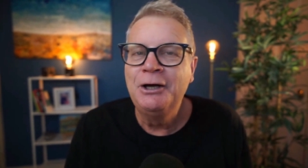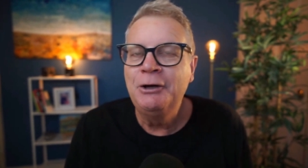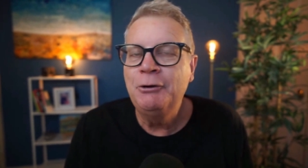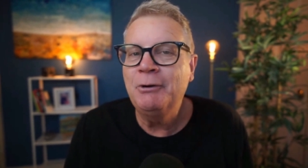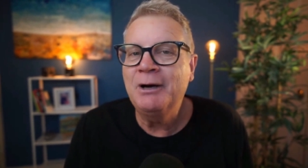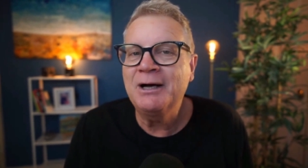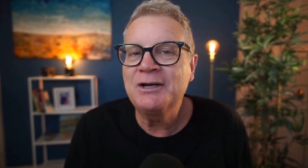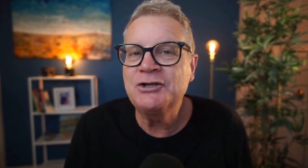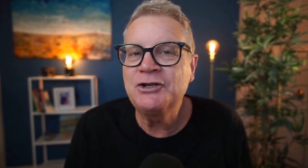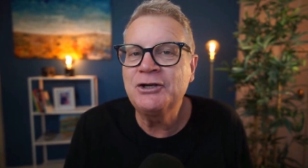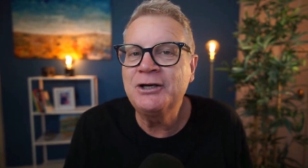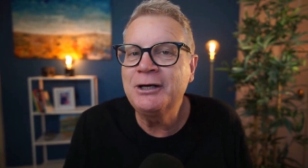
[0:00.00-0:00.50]

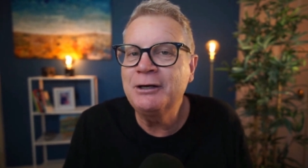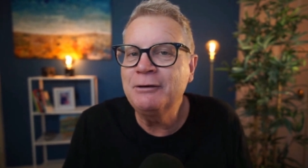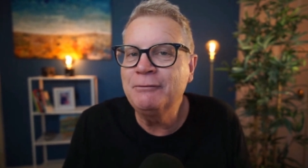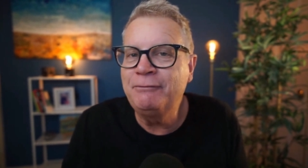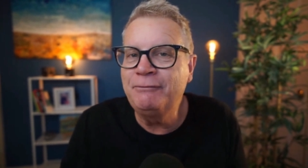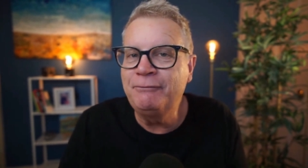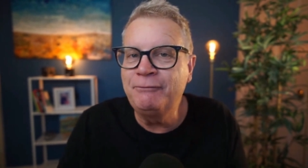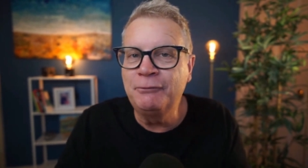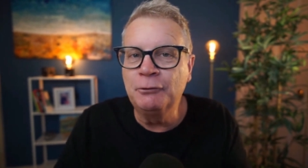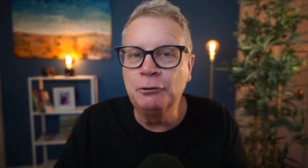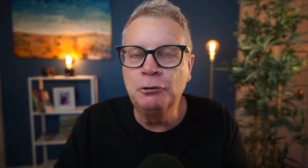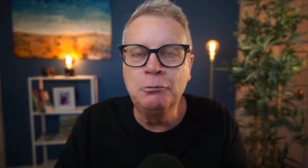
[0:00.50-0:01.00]
You actually get a
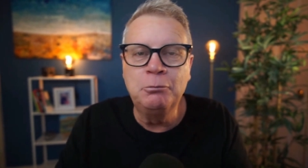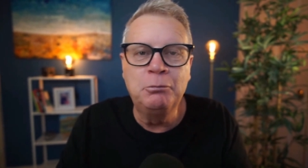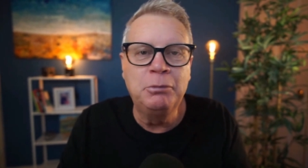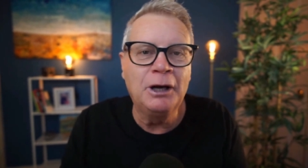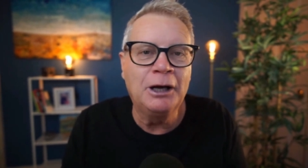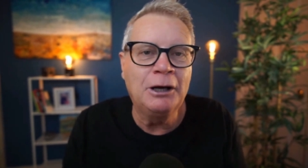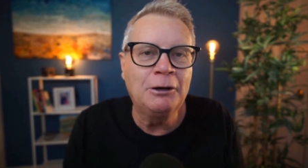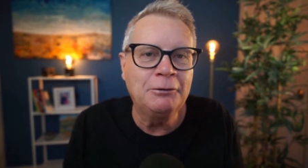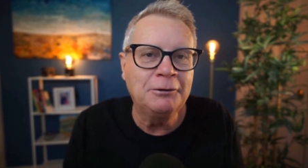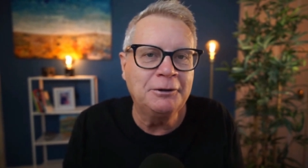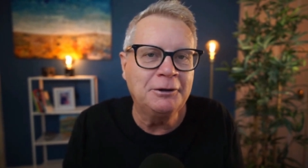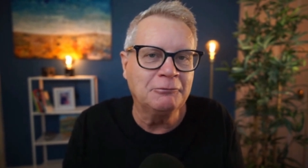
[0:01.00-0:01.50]
full
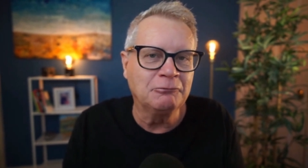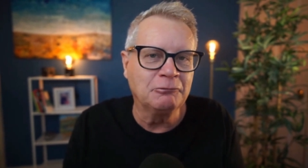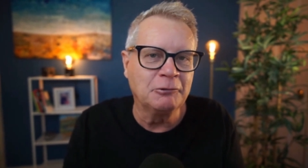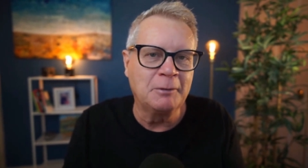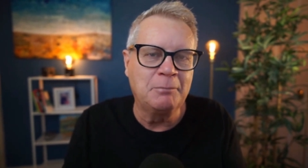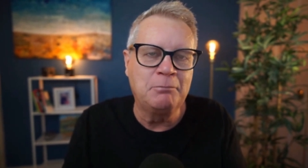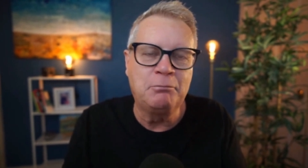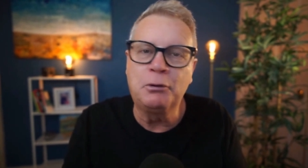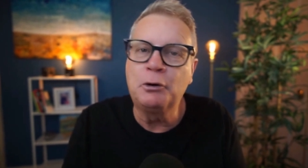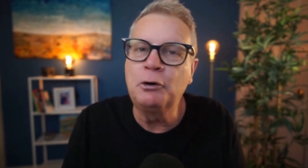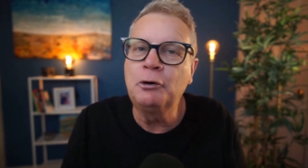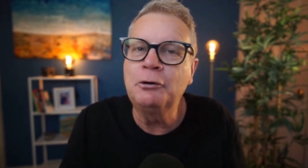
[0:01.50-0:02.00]
blown
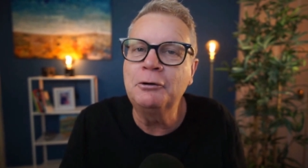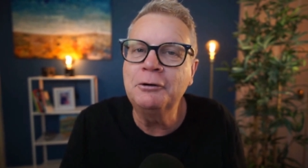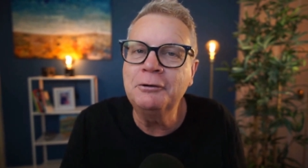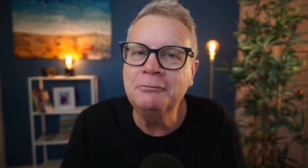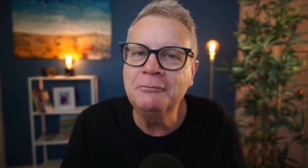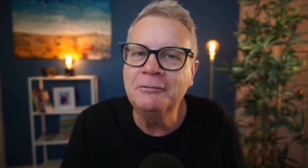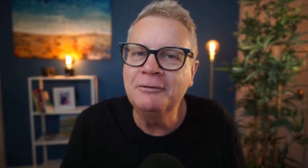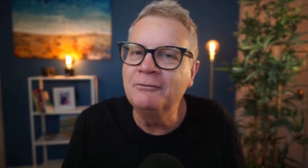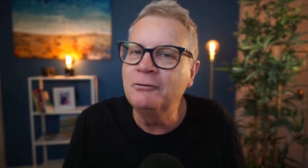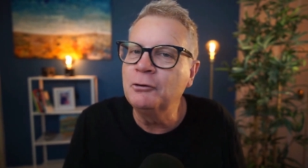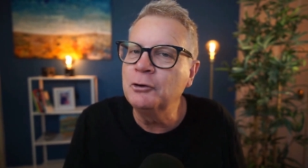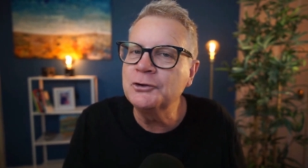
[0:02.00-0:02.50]
report
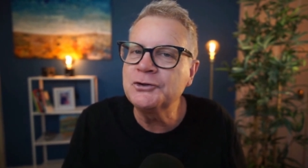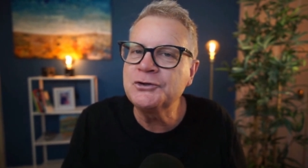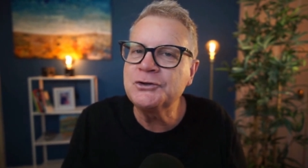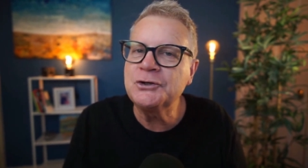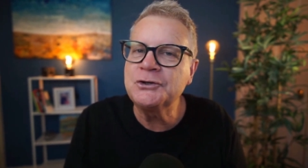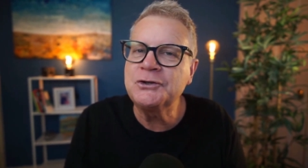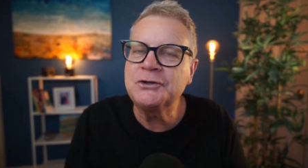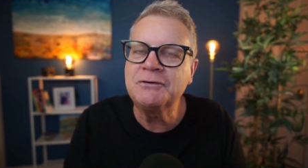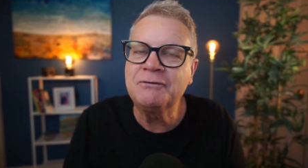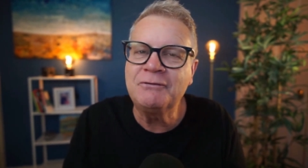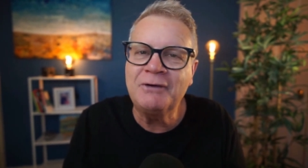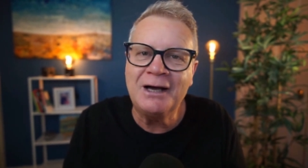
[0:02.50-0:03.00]
with all
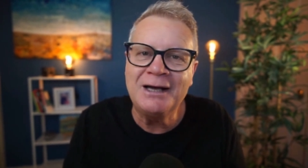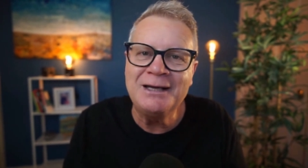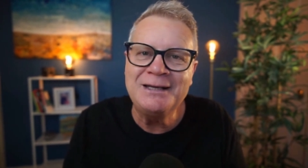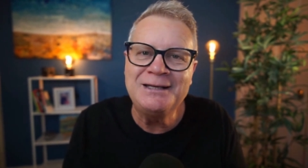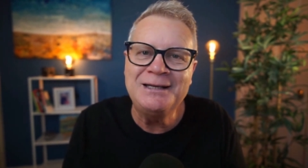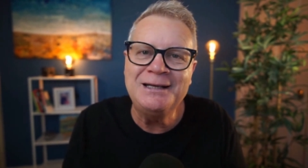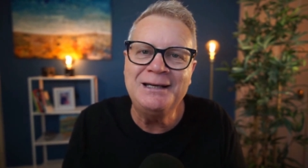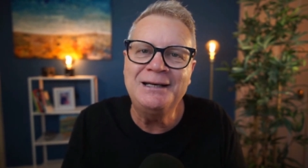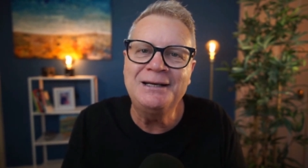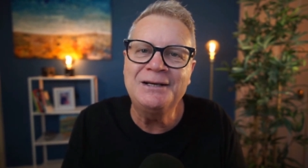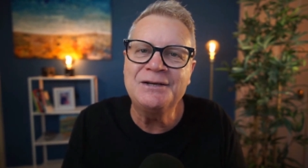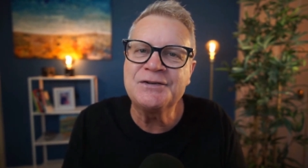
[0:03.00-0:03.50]
sorts of
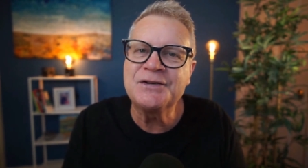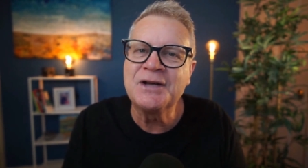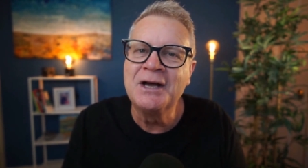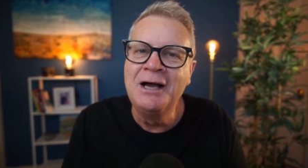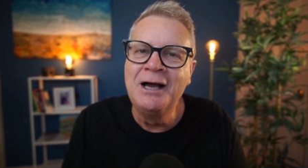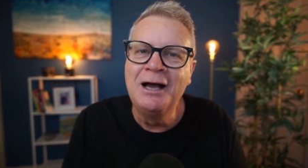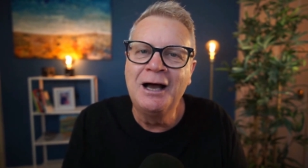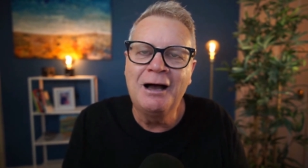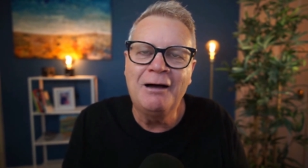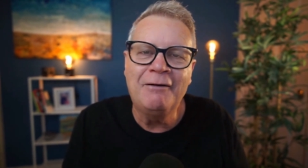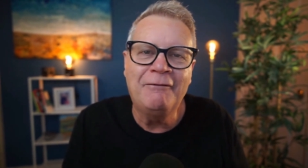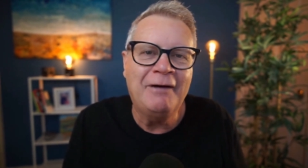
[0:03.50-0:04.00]
ideas
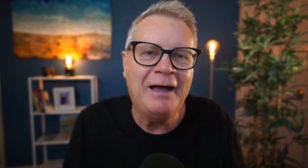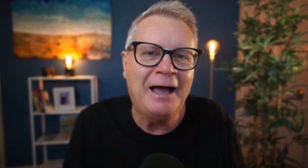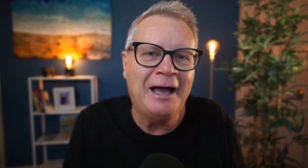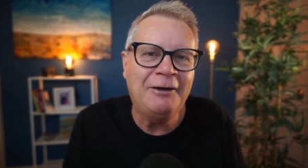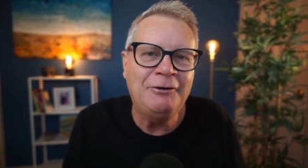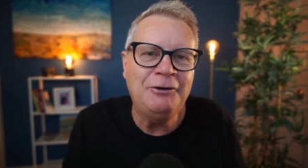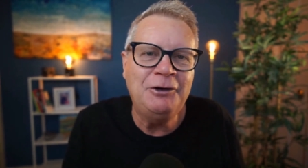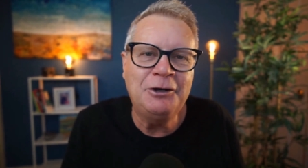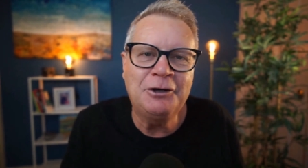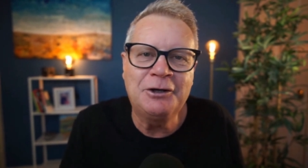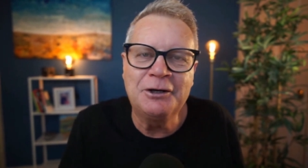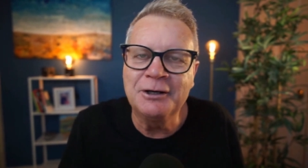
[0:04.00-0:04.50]
of
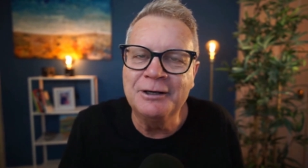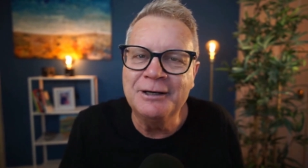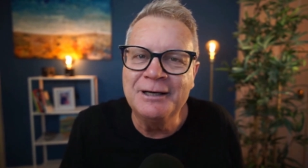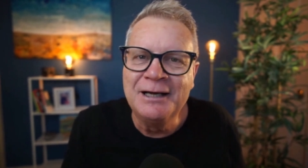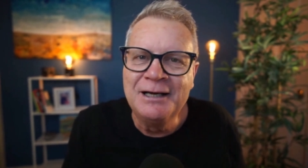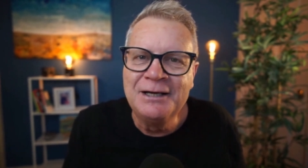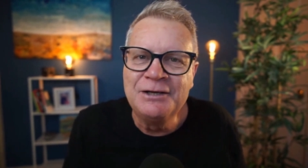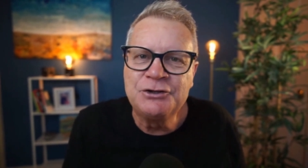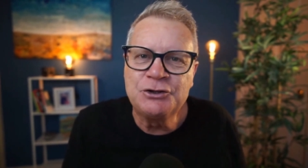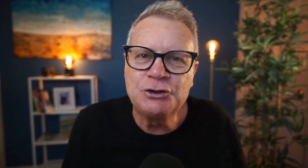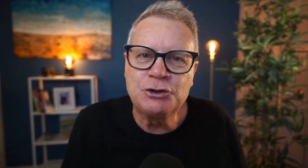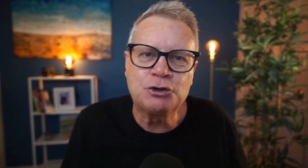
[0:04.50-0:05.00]
how you can
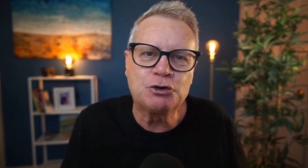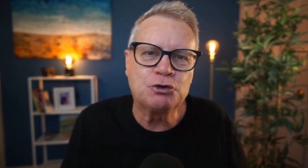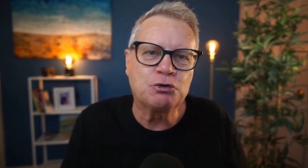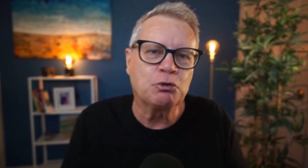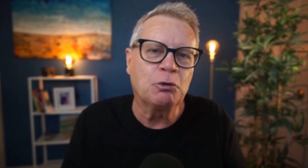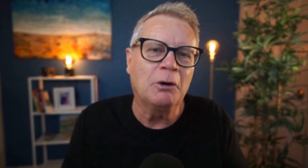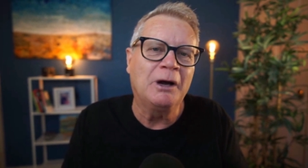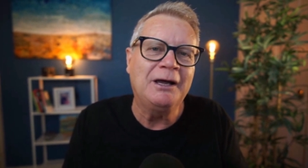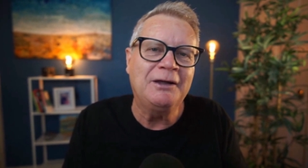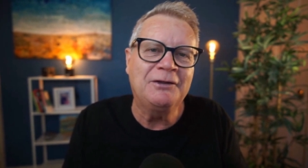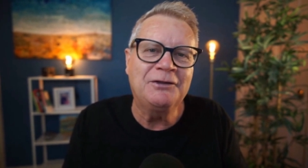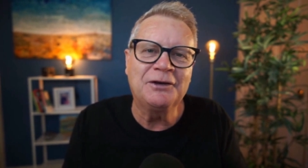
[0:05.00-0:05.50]

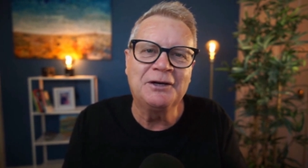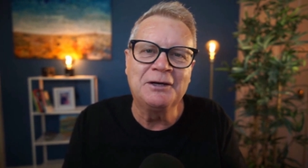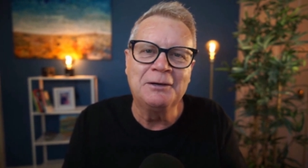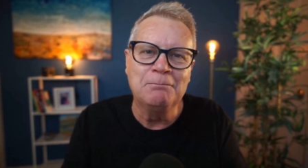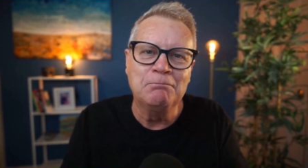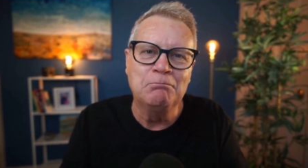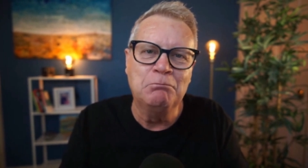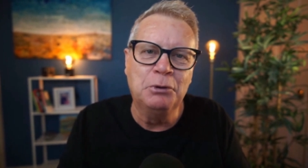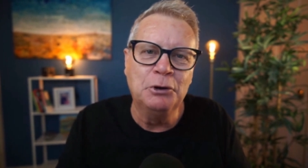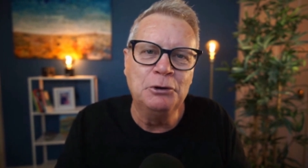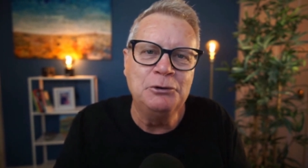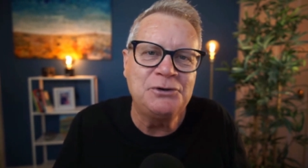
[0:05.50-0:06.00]
strengthen
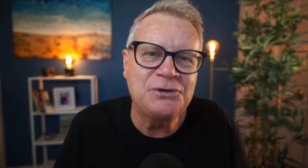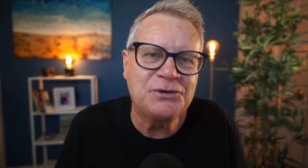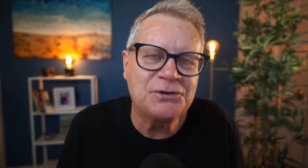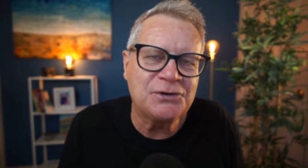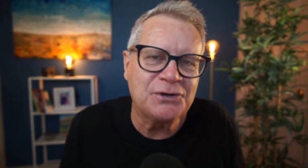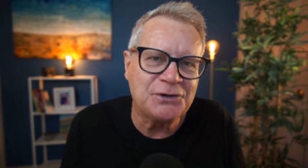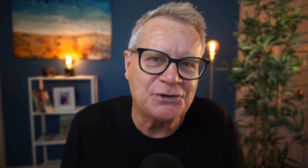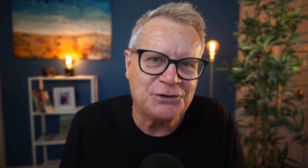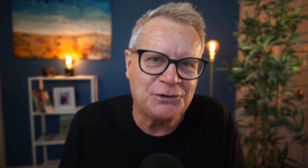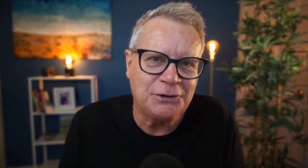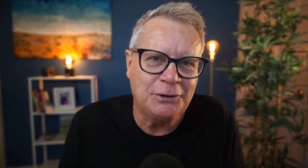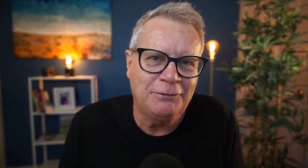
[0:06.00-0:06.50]
and boost
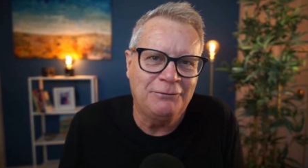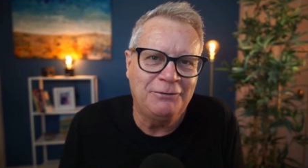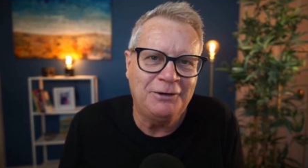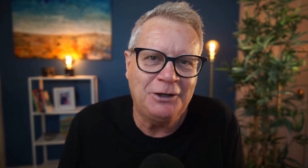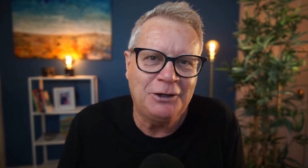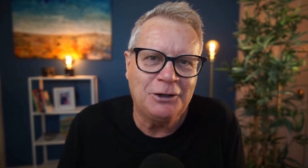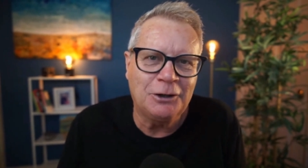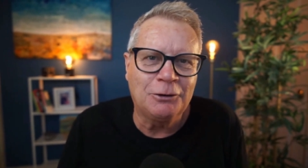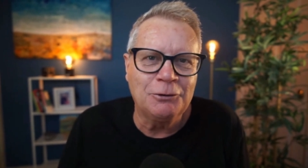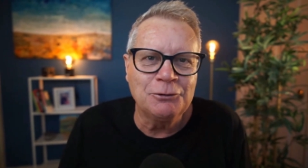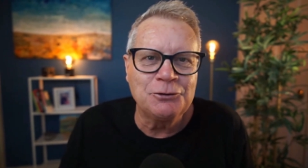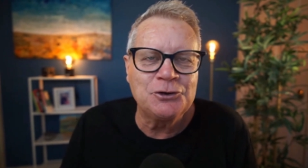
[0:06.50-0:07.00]
the
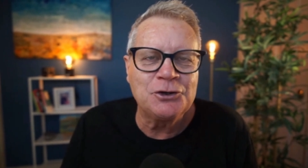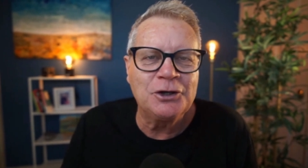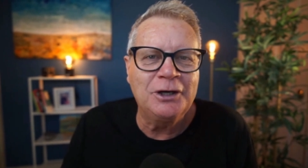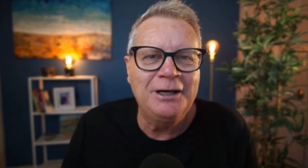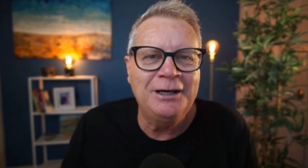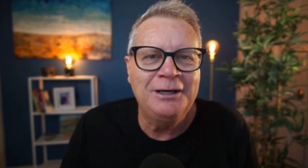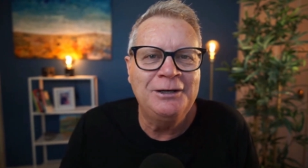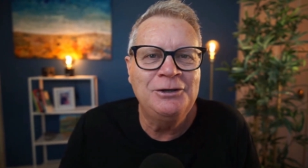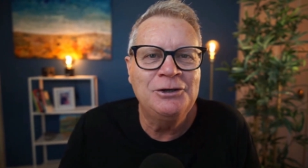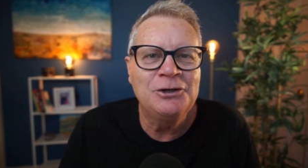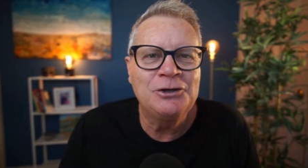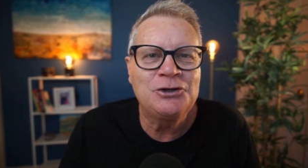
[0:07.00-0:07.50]
serving culture
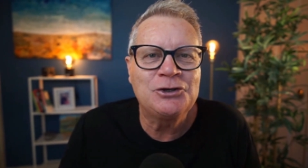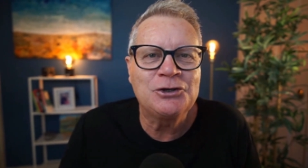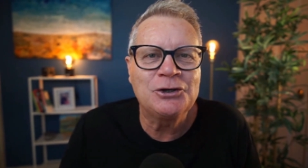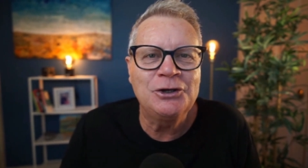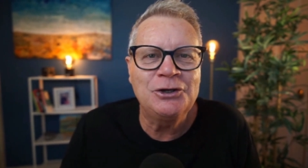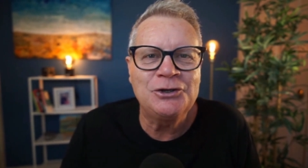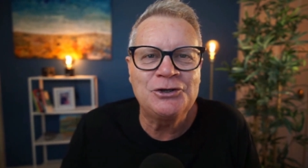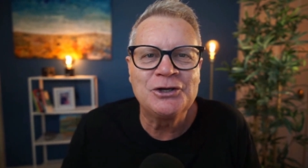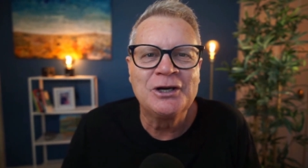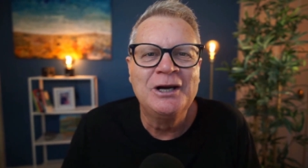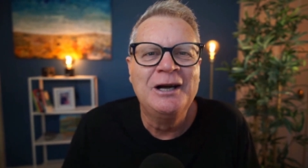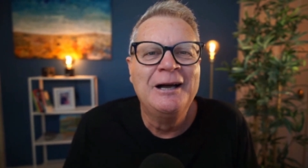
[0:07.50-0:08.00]
in your
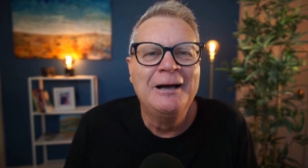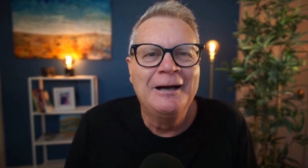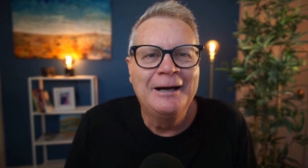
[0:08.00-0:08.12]
church.